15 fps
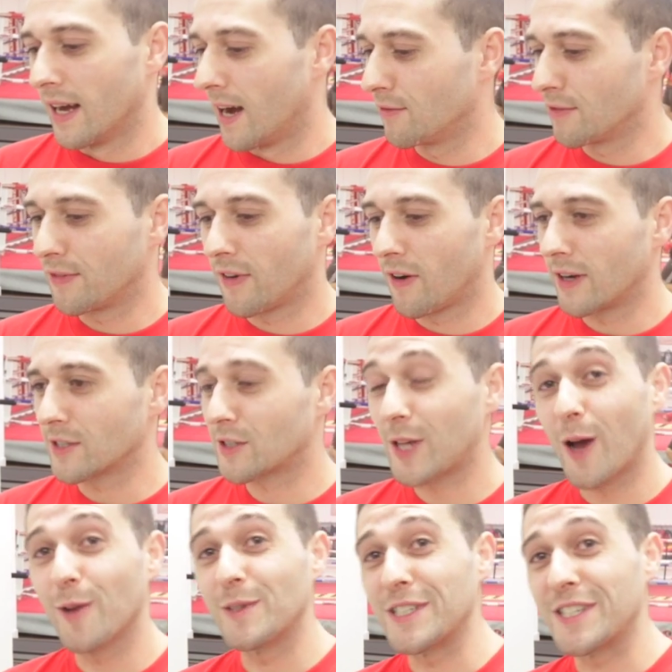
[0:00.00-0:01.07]
Other fighters,
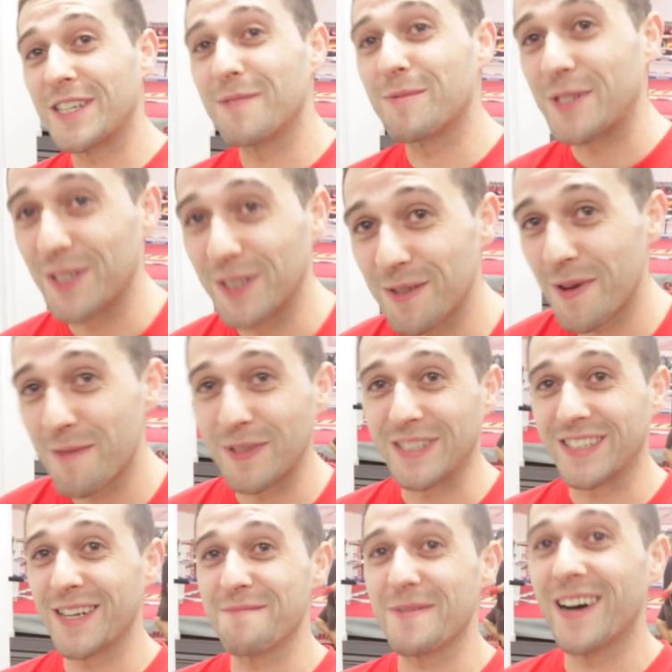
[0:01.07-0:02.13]
Tony Sibson, you remember
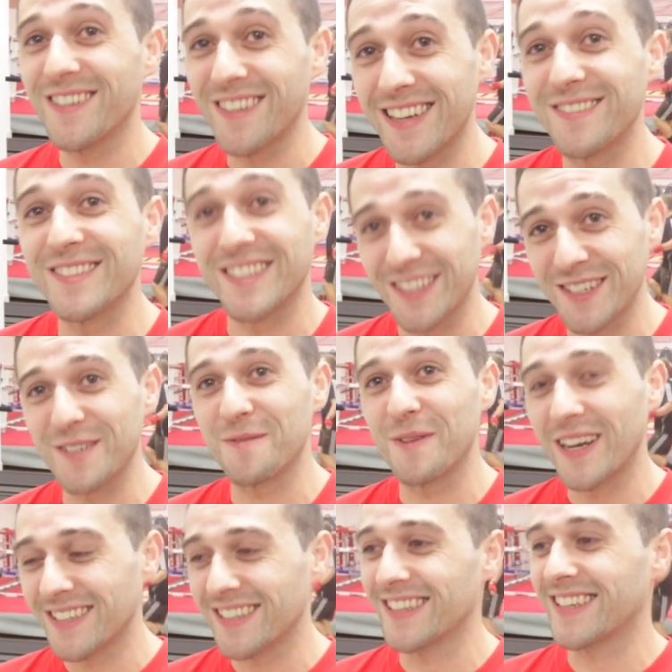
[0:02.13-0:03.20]
Sibo? He was a good
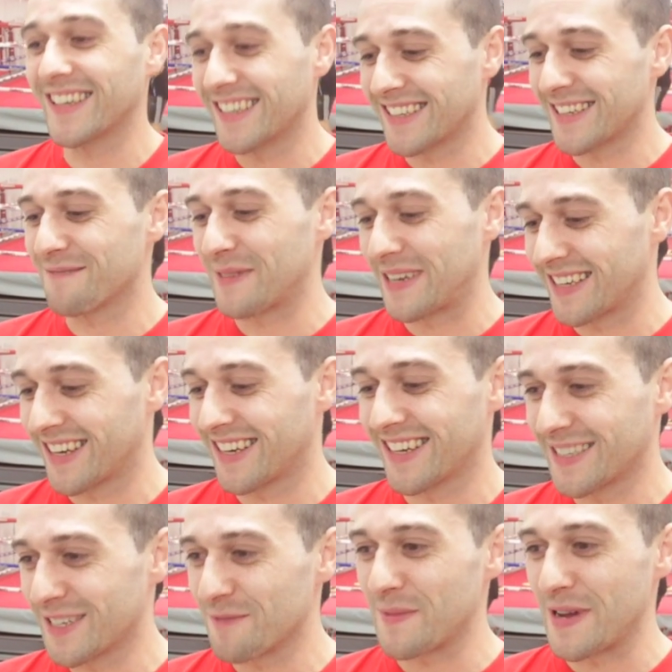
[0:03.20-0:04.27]
one. Yeah. He, he gave me a
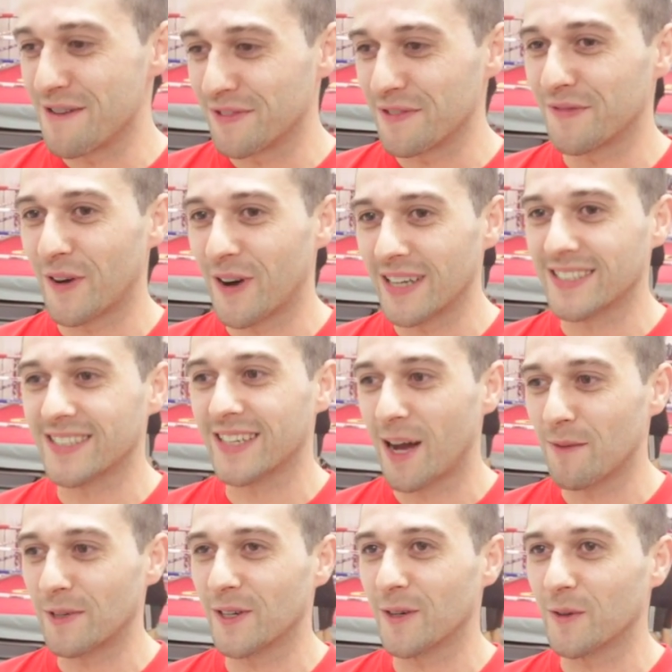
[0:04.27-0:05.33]
good bit of advice
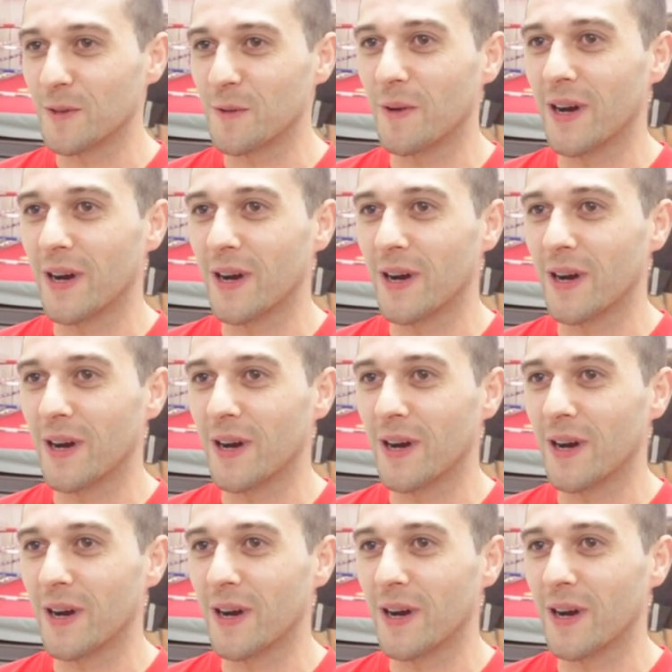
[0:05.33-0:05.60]
coming along the